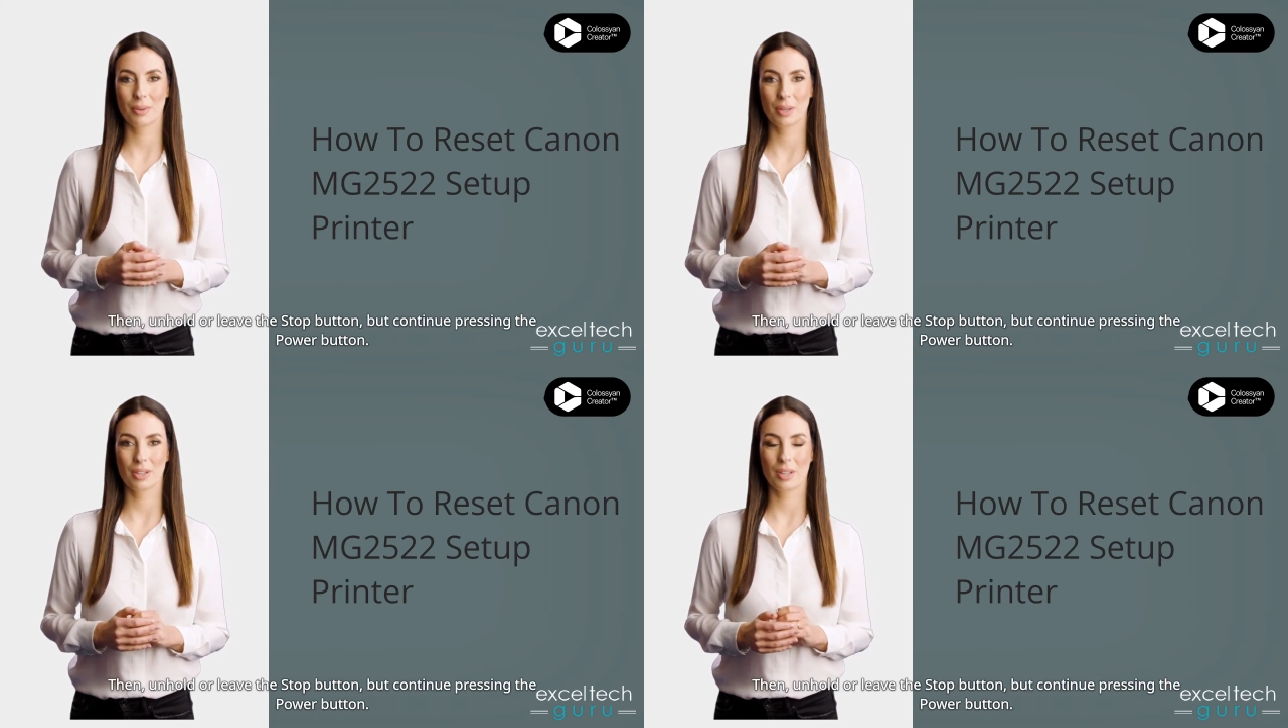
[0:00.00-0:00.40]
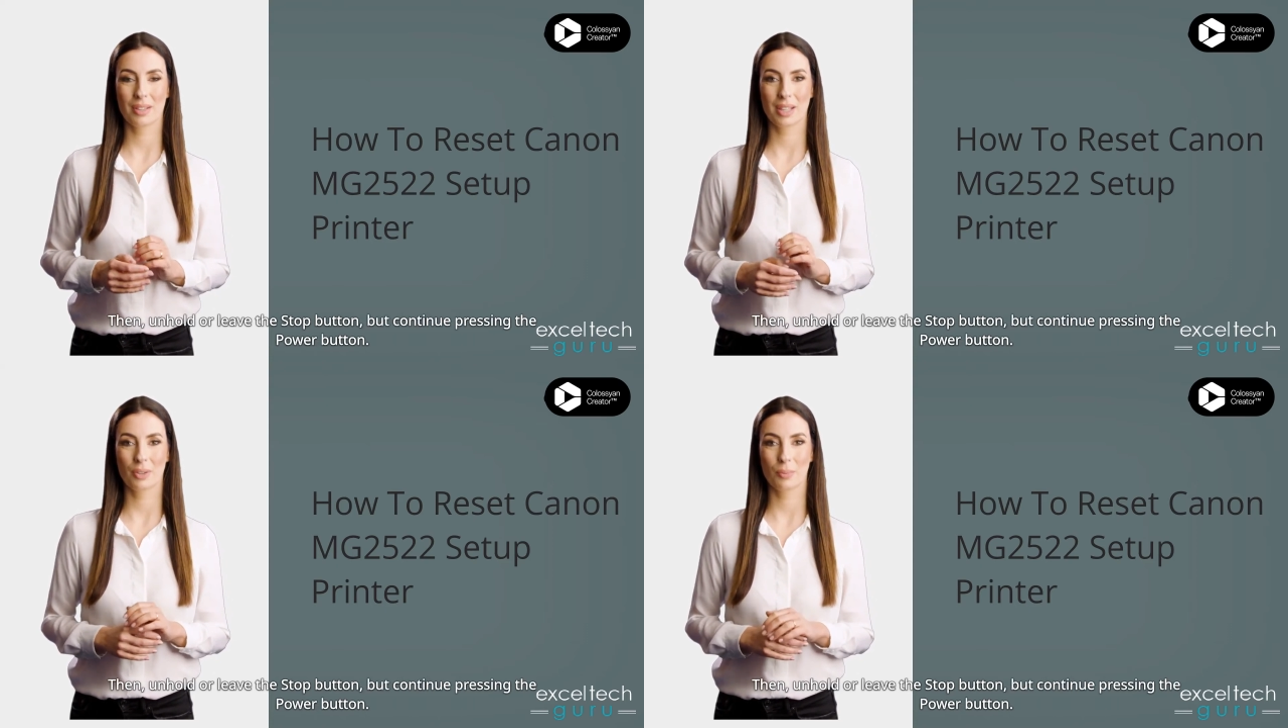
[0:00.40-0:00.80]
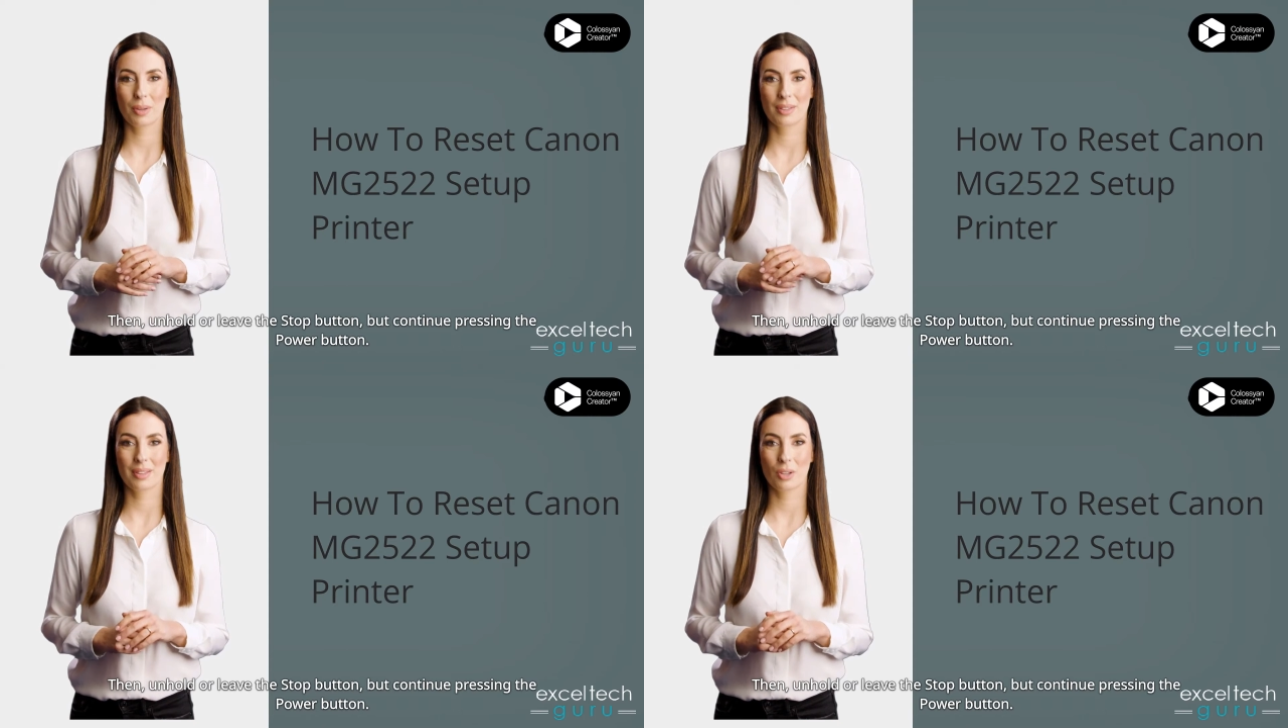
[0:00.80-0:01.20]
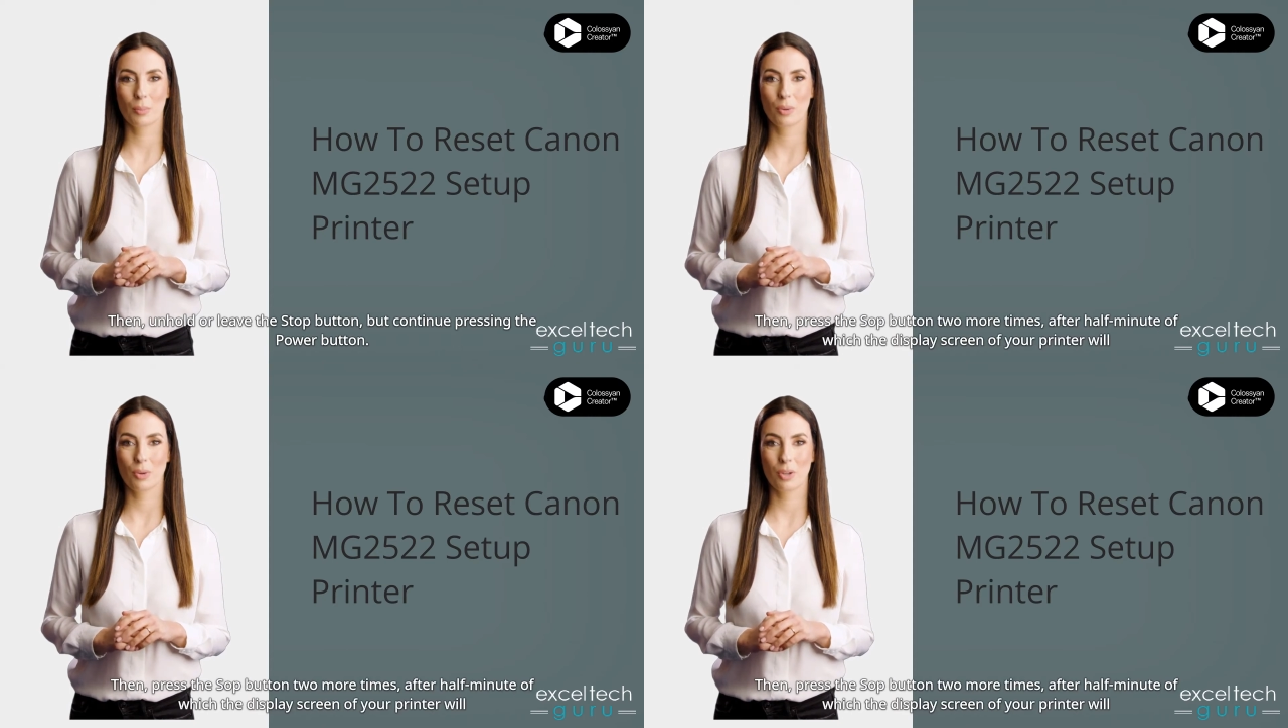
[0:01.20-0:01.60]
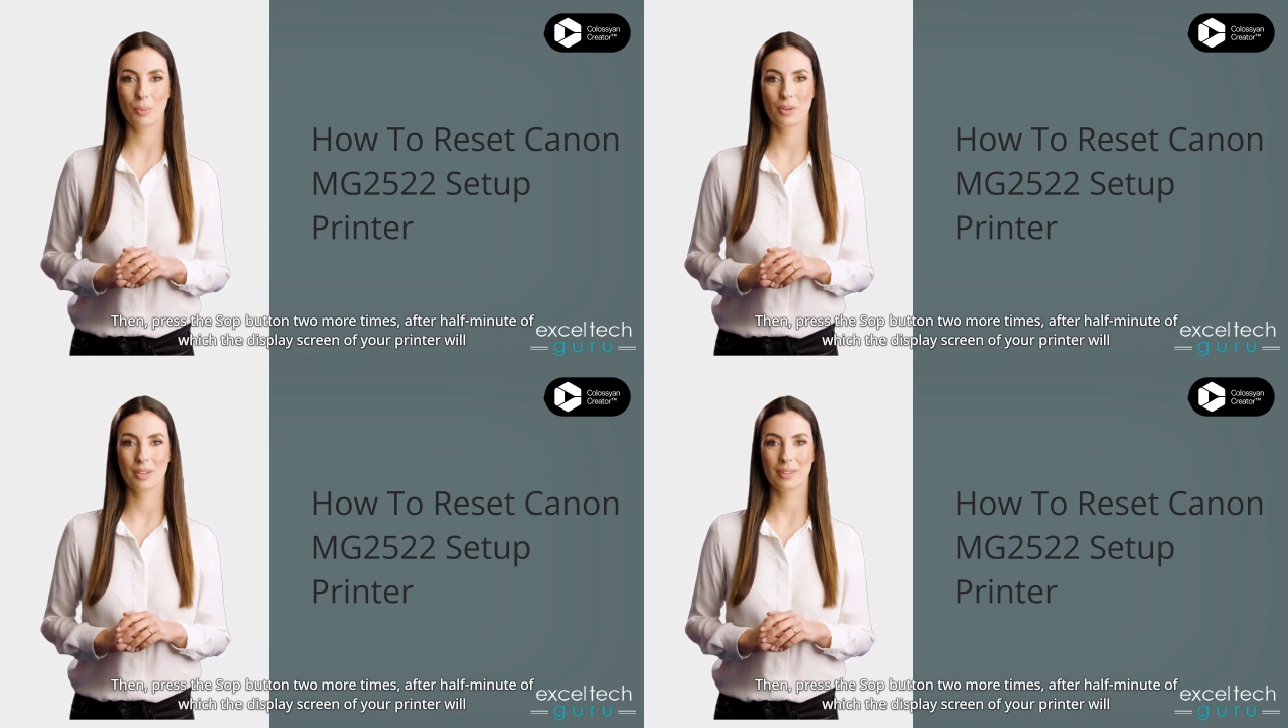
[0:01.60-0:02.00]
but continue pressing the power
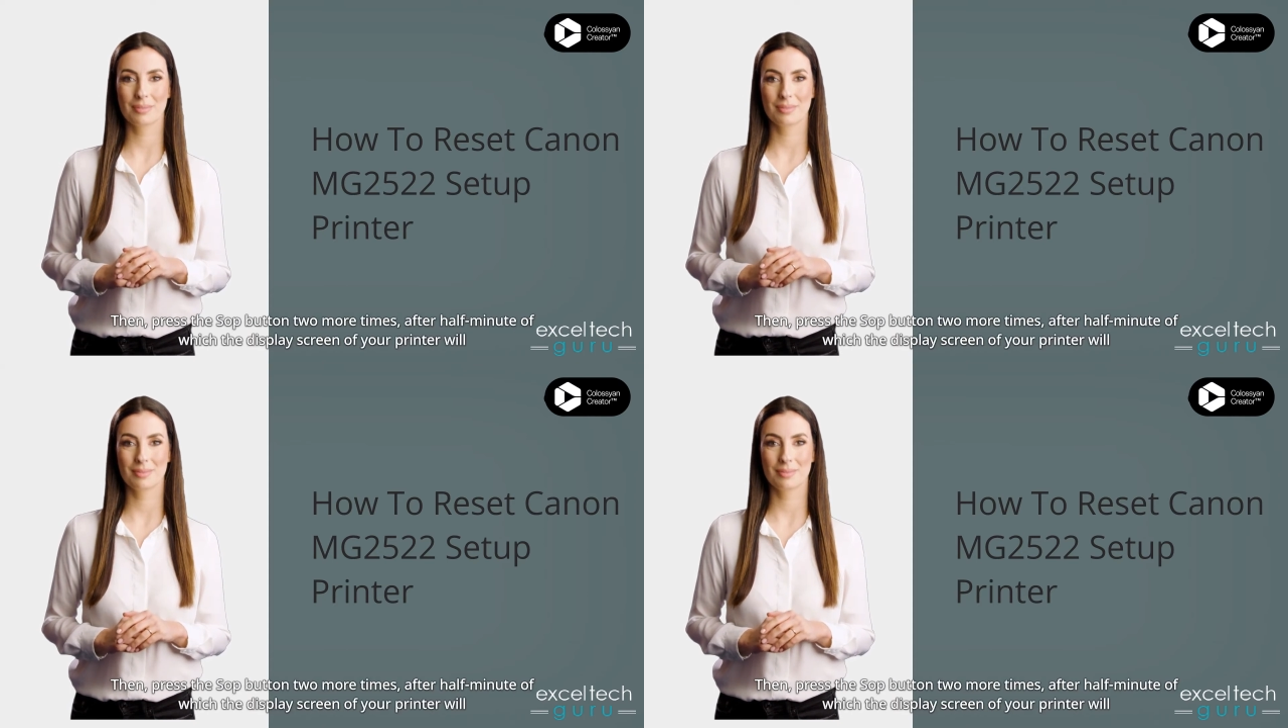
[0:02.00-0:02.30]
button.